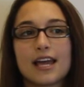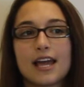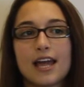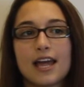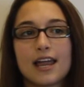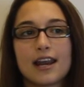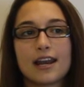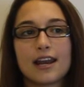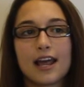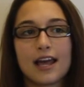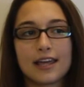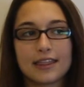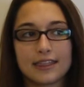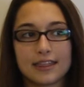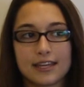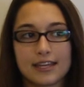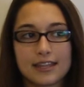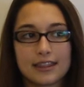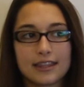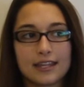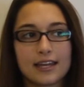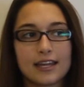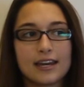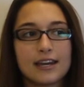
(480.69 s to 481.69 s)
and I
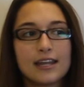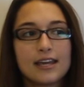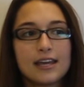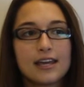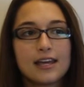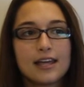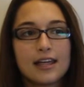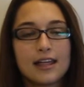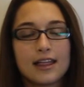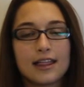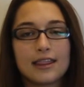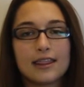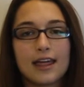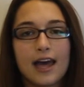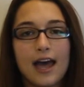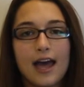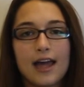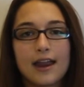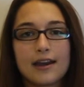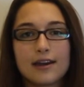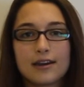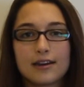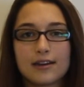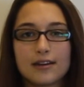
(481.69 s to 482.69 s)
think that
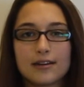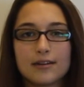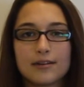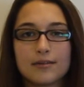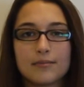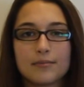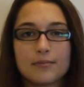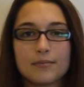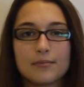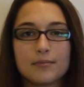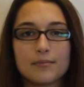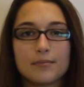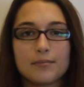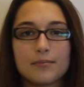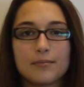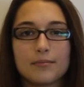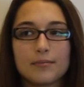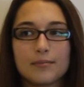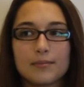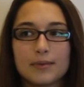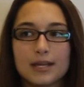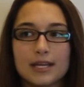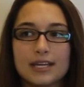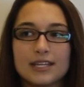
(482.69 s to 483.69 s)
that
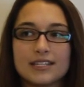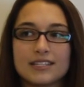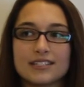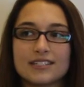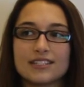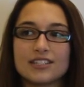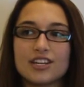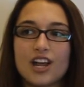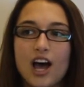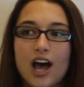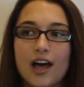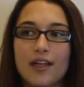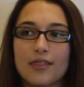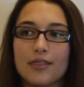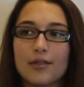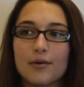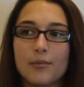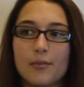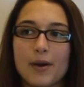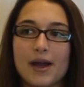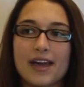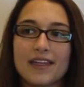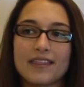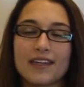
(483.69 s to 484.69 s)
is not the
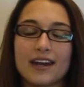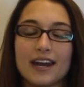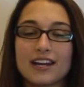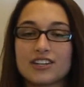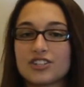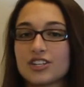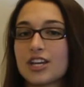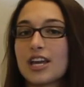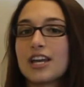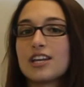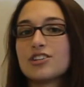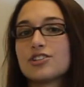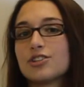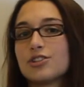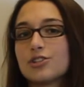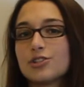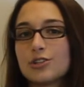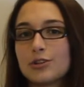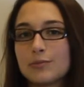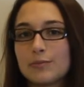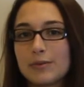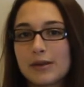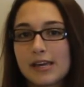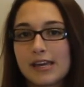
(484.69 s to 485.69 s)
way that education
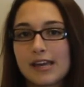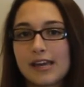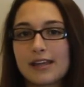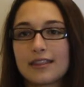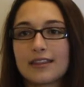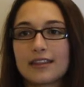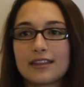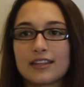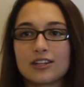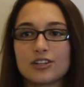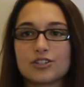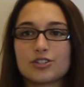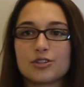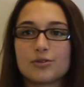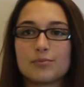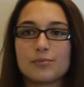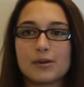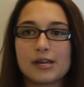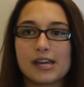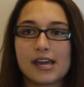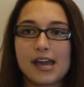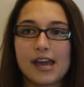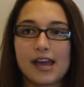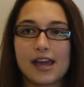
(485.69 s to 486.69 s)
should be and that there should
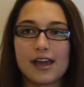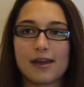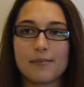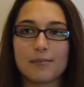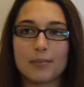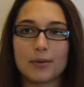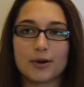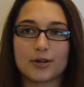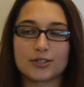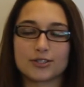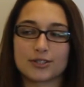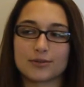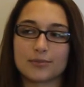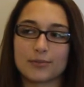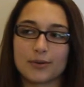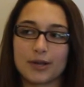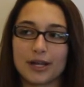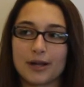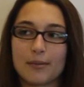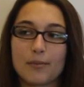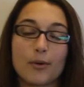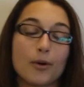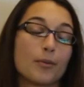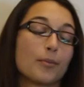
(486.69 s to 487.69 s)
be a personal,
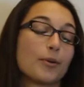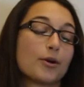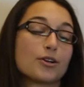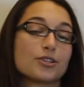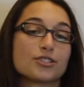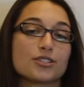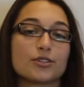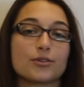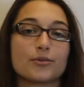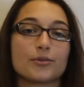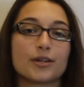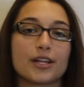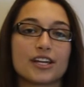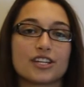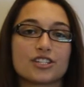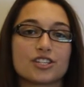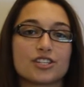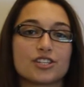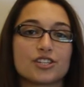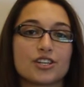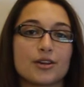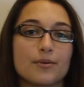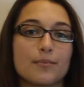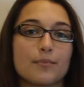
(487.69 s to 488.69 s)
like a more personal
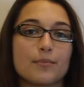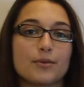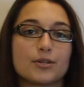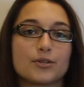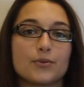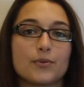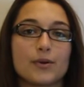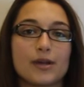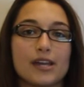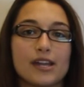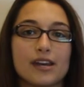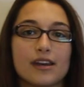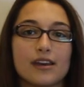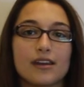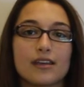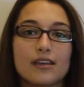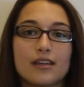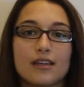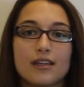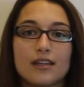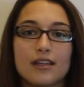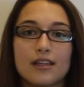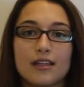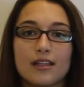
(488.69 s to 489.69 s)
relationship between
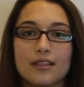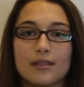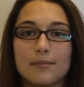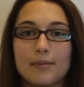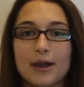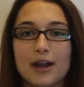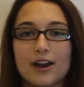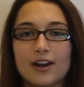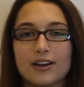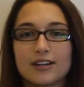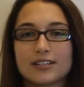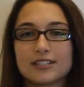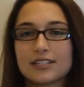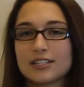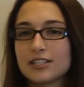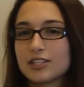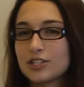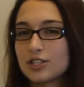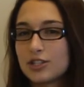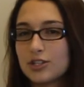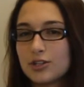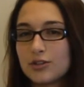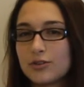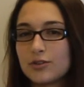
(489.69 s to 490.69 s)
the parents and the
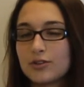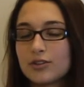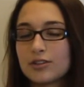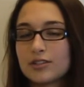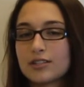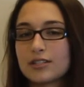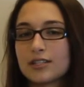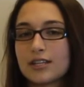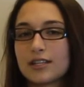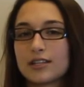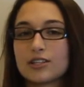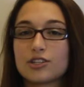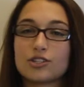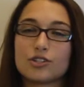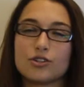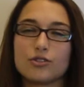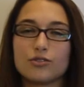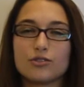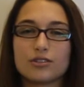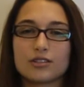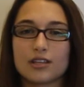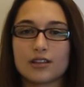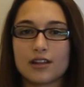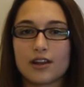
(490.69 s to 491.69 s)
students and the
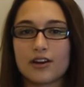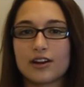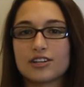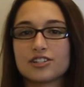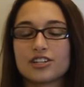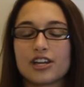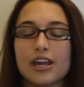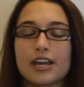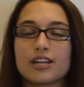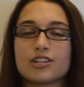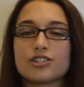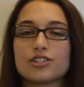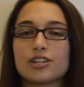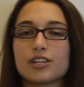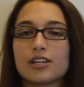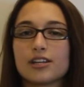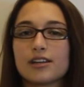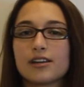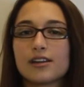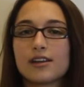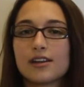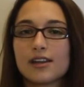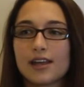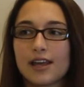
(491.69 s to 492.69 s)
students and their
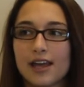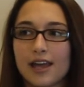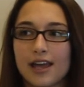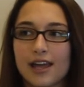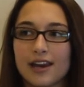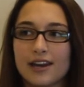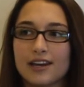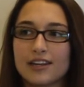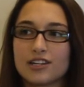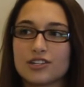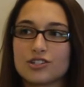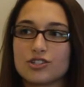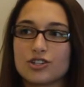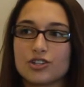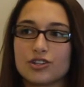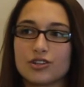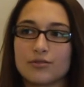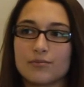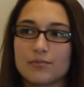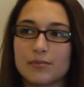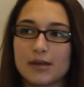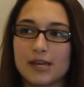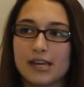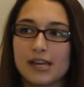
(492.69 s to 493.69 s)
education and it
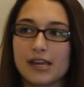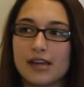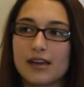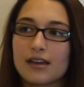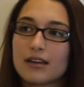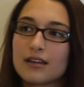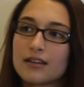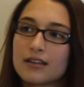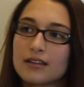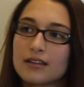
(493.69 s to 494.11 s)
shouldn't be